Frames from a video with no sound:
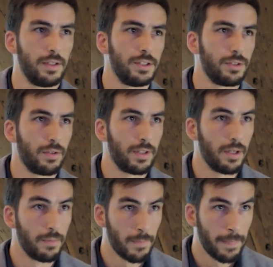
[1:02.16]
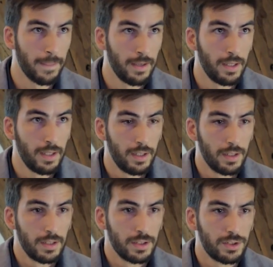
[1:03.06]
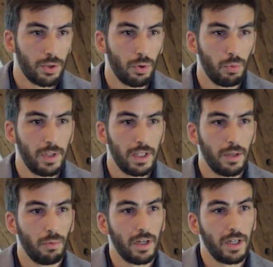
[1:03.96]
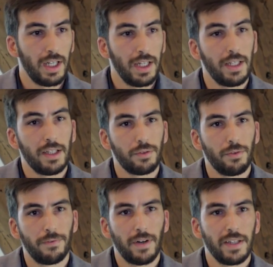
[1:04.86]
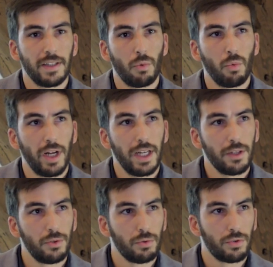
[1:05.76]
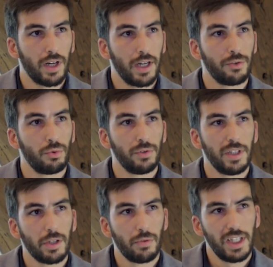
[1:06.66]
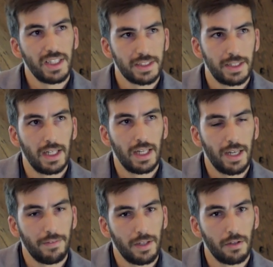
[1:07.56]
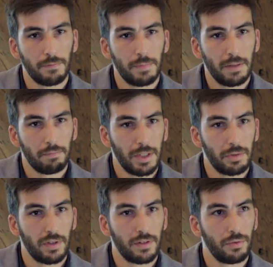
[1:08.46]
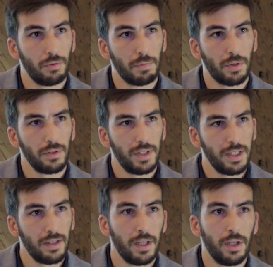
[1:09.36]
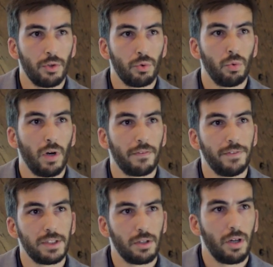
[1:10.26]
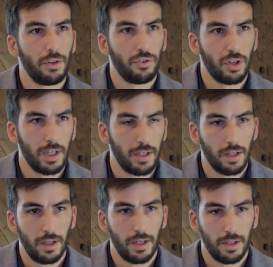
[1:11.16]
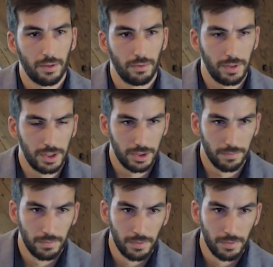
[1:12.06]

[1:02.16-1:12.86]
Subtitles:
disorder. So we really need to find a way to try to decrease the level of PMP22 protein to a physiological condition.